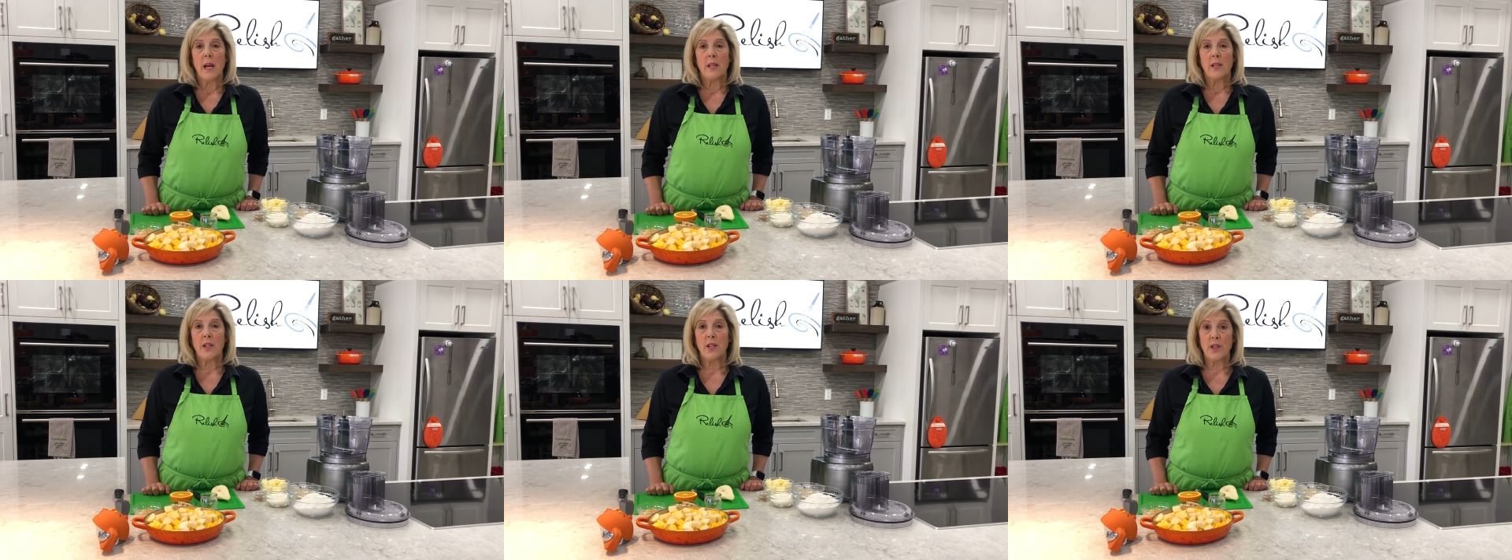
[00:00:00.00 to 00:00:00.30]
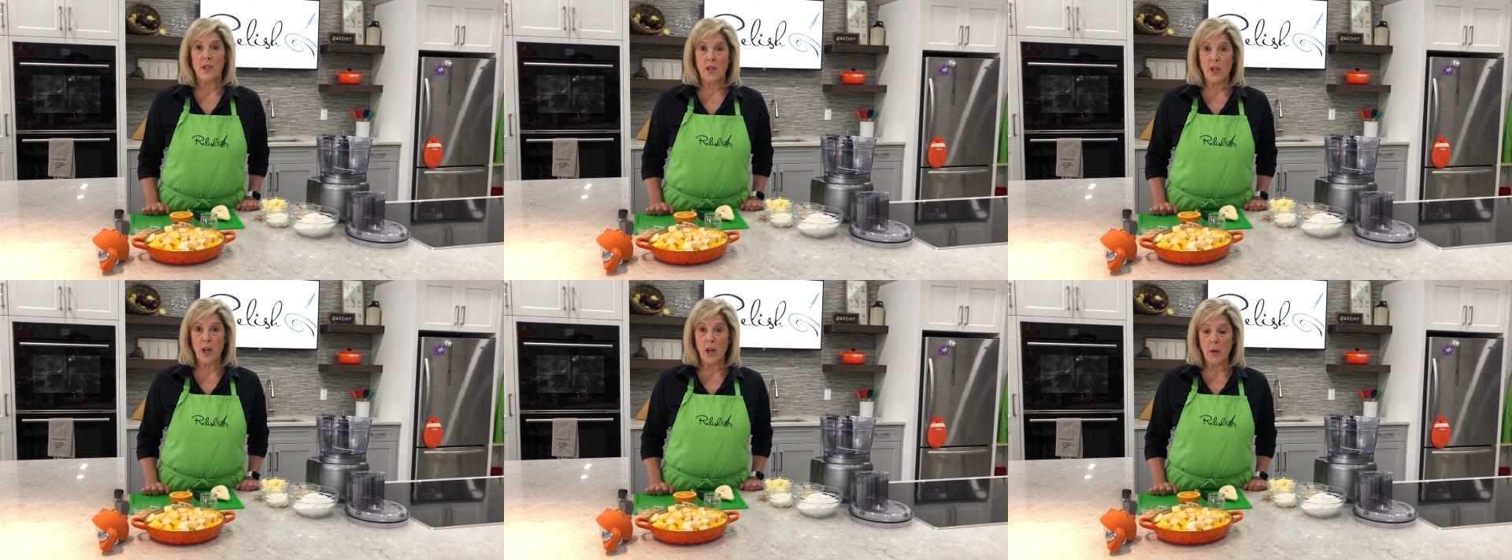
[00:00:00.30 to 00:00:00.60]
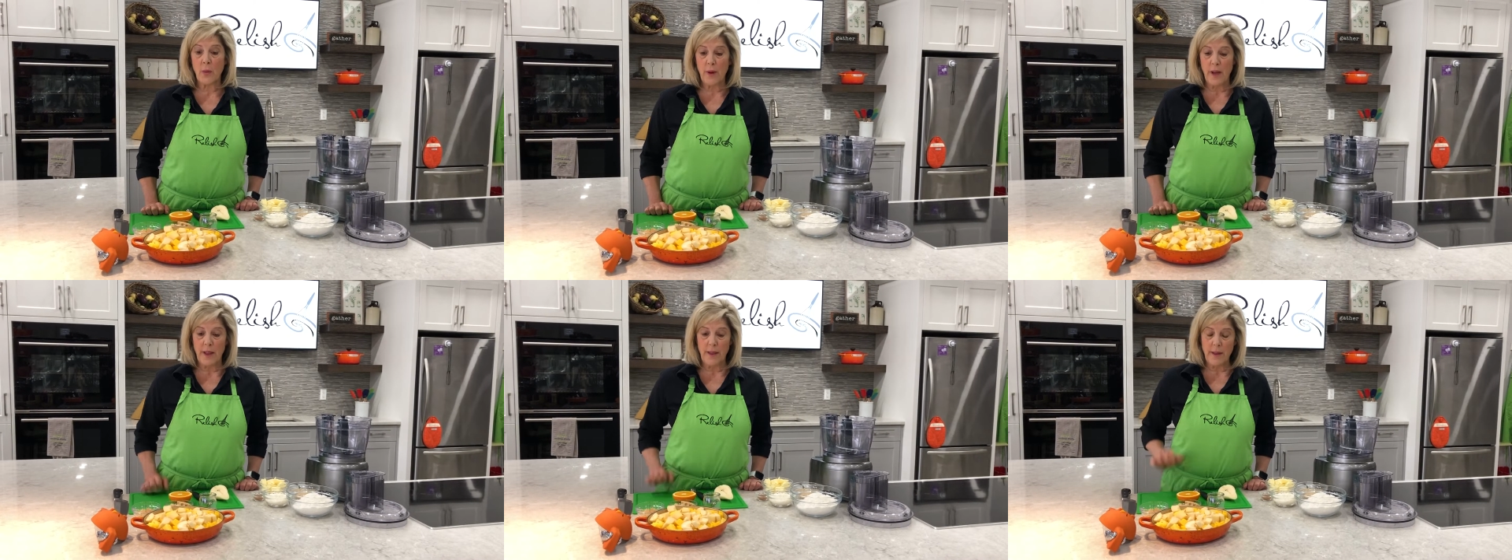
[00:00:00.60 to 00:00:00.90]
To start
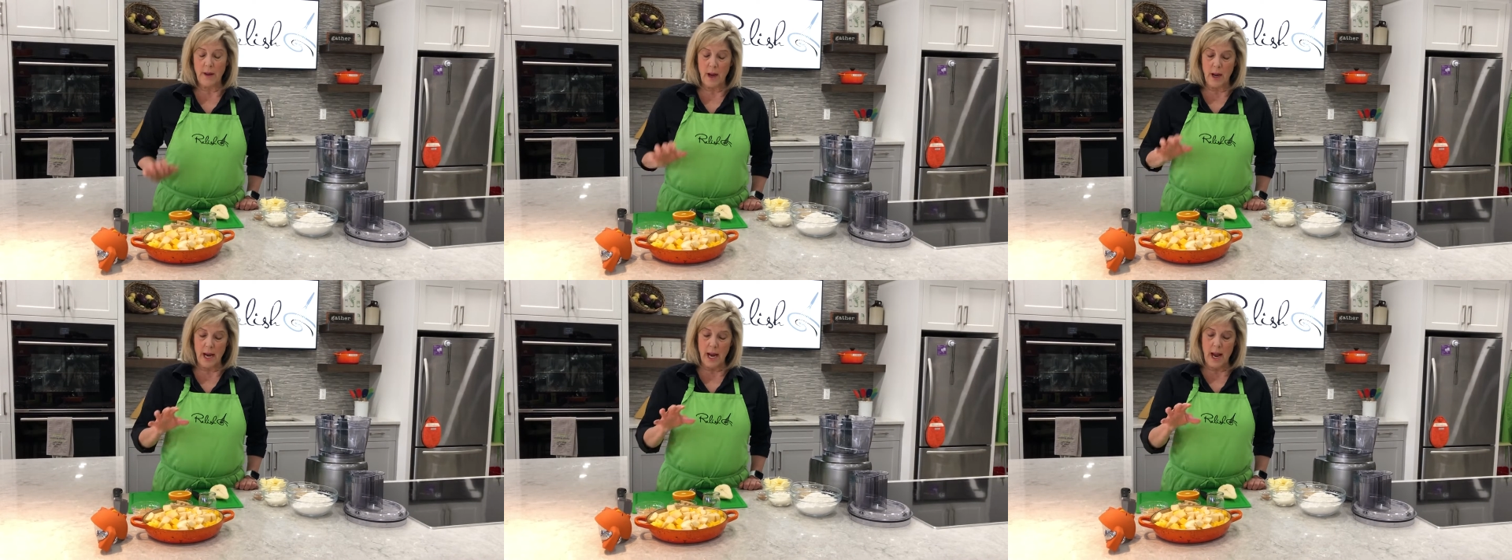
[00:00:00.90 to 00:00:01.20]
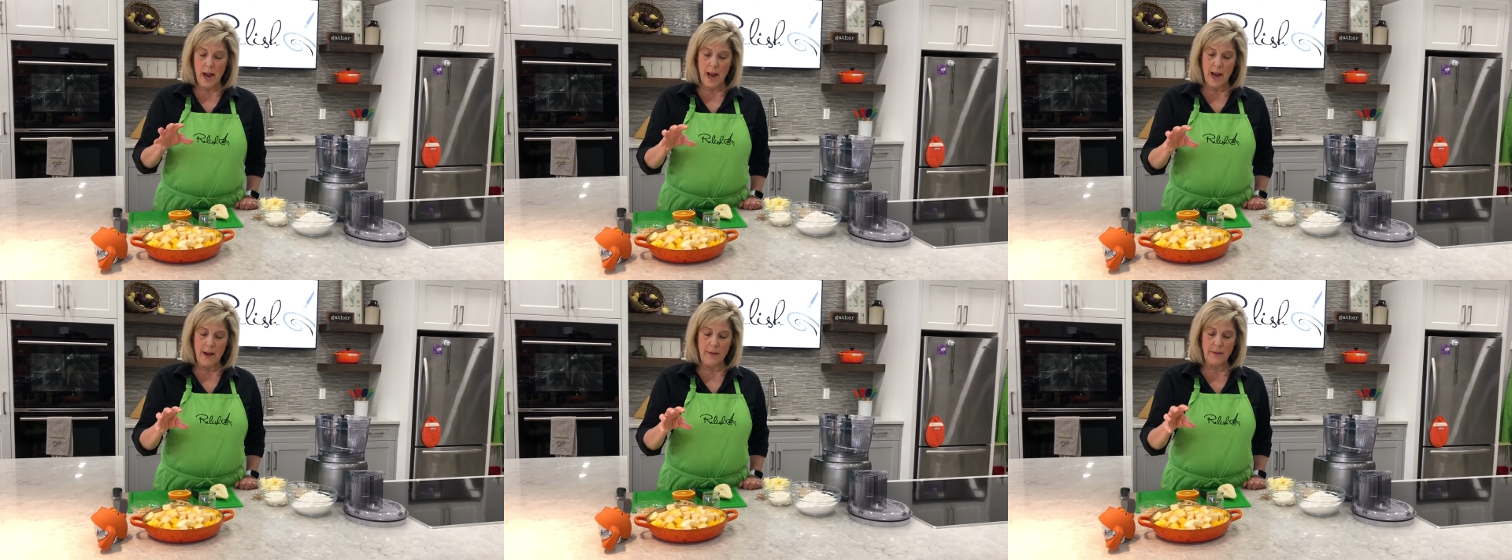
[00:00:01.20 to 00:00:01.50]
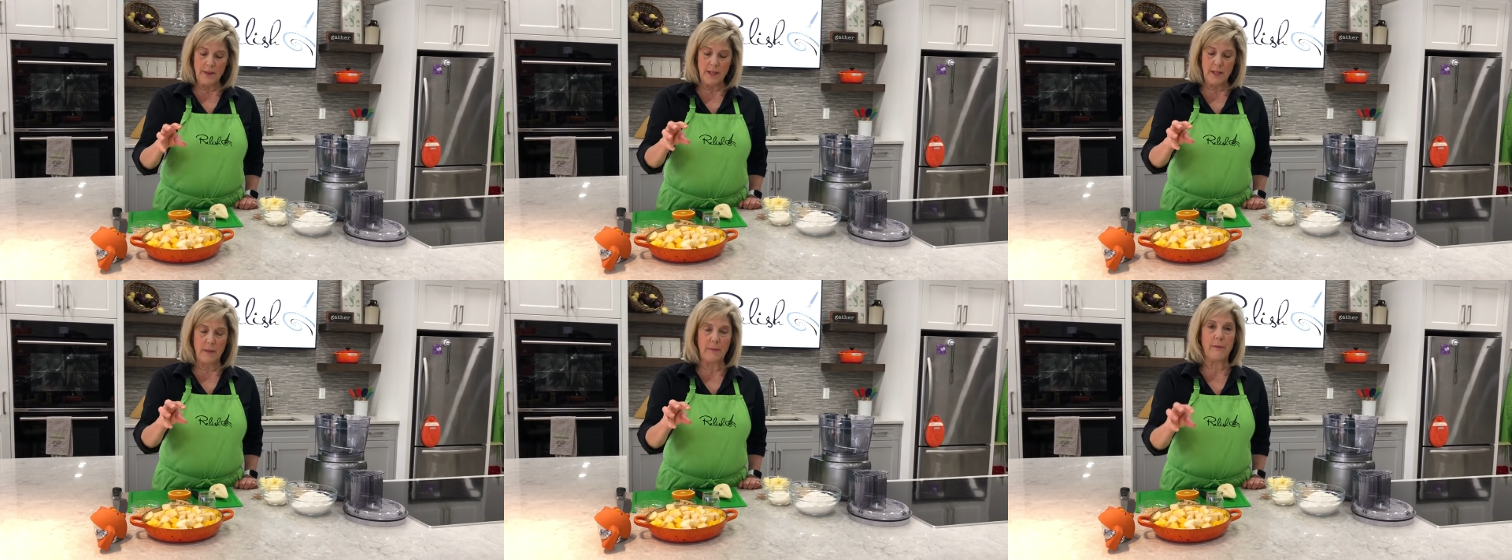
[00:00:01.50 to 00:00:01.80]
with, I have
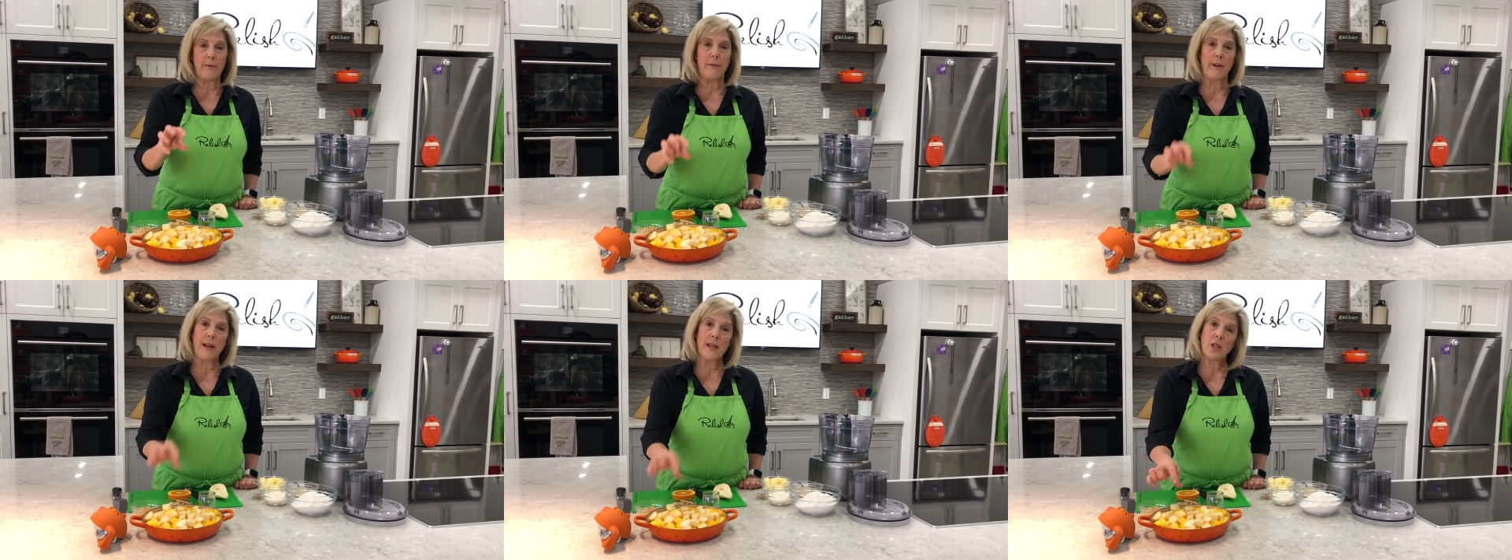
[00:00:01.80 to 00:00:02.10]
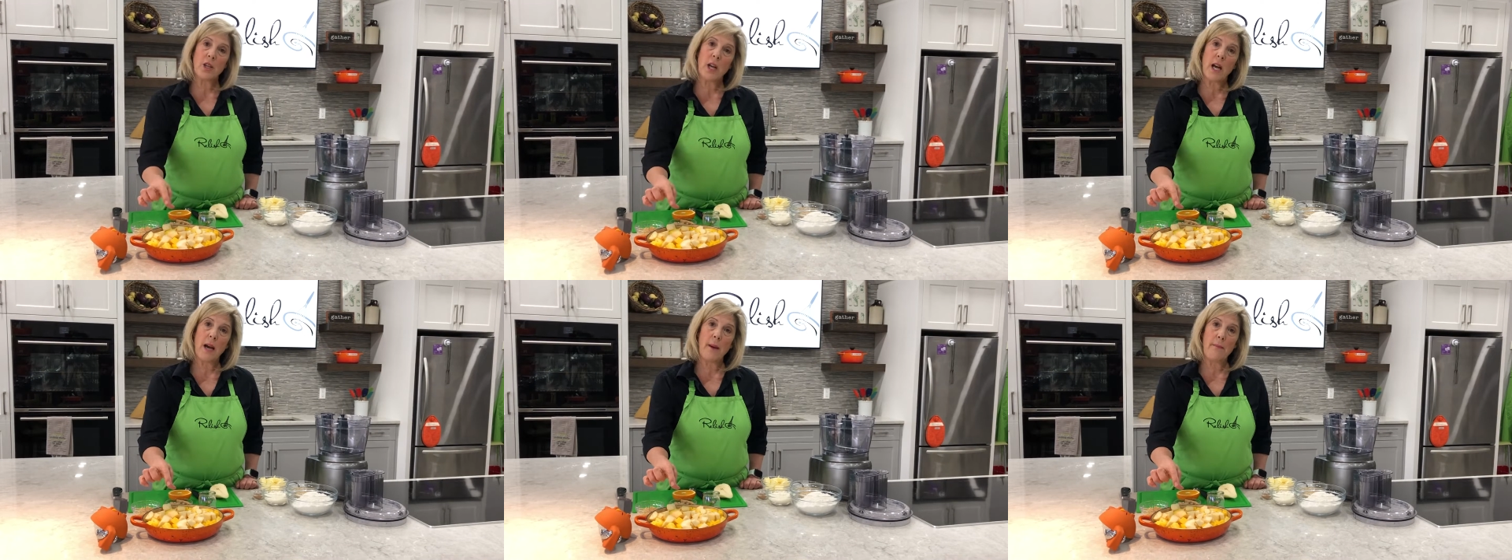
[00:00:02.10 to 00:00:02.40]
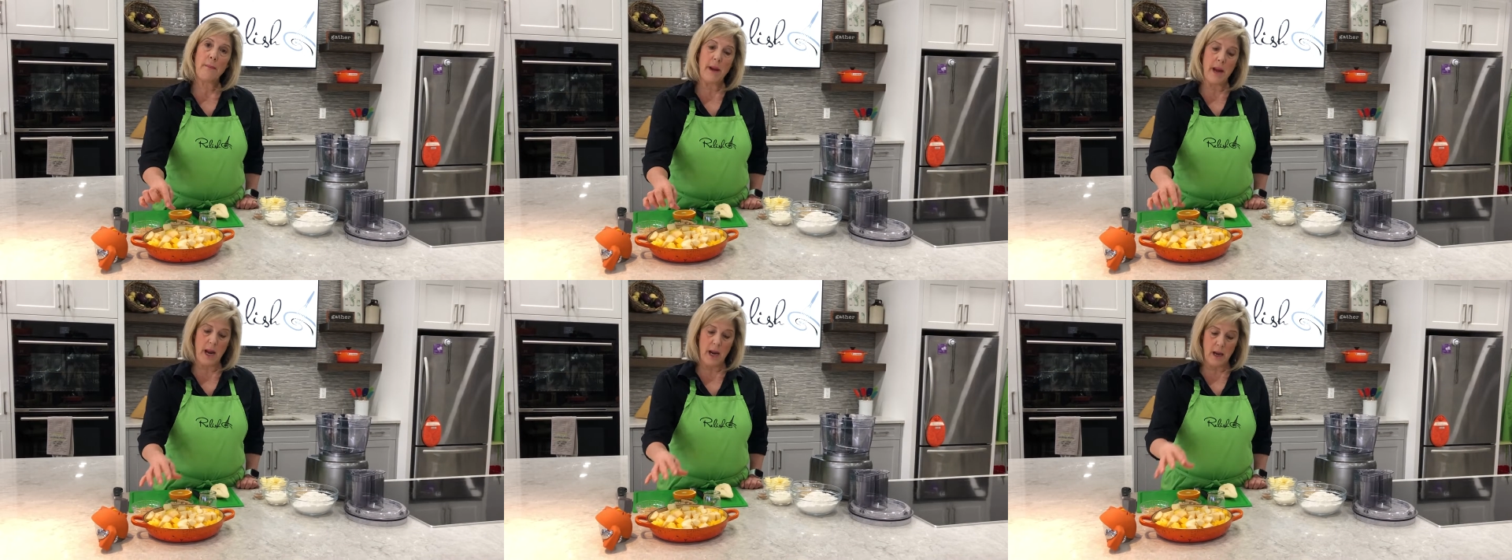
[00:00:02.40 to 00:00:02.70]
some fresh cut
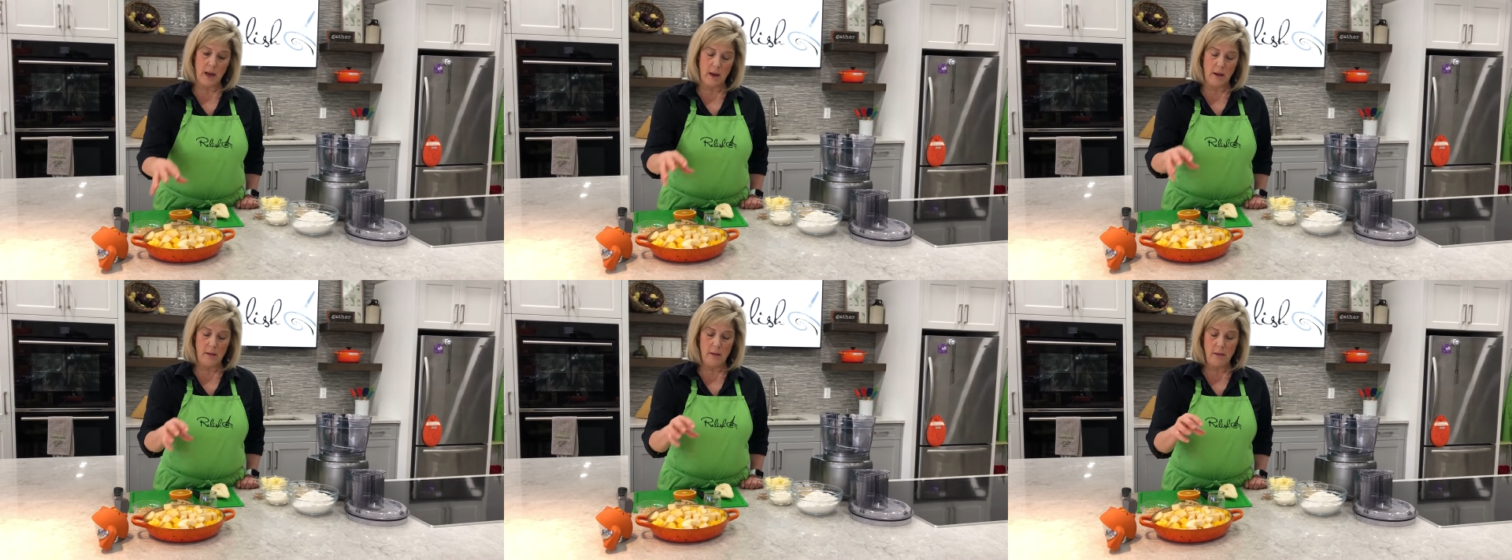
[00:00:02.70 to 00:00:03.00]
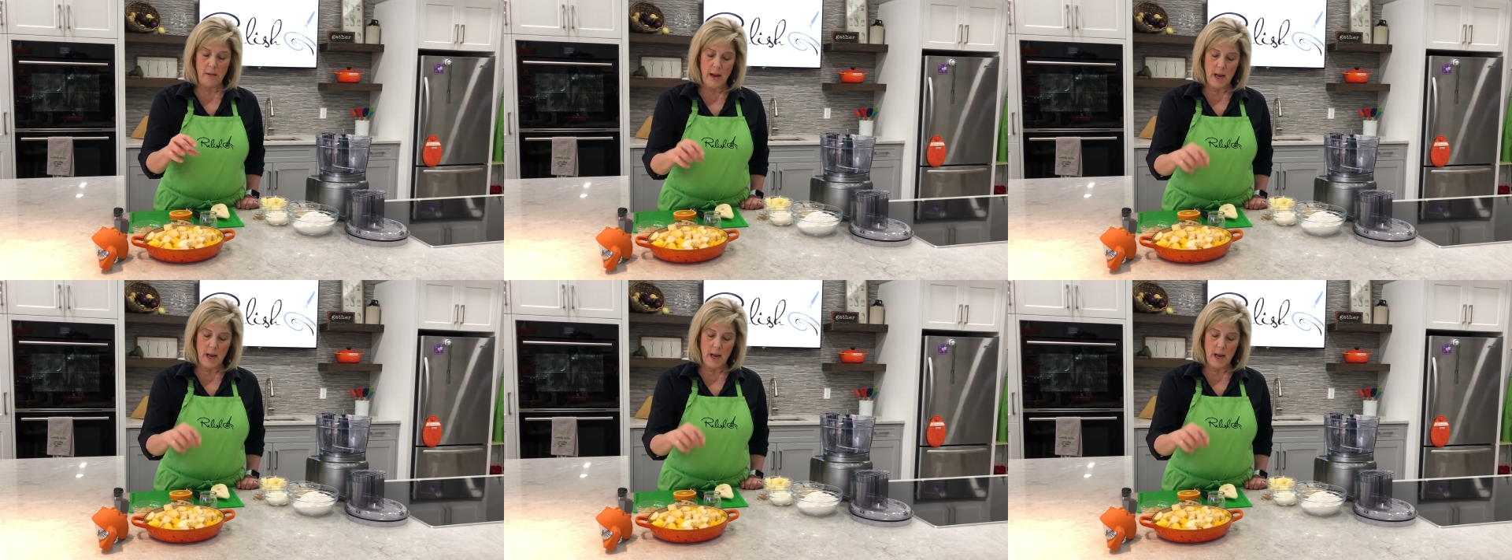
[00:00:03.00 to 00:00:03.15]
mango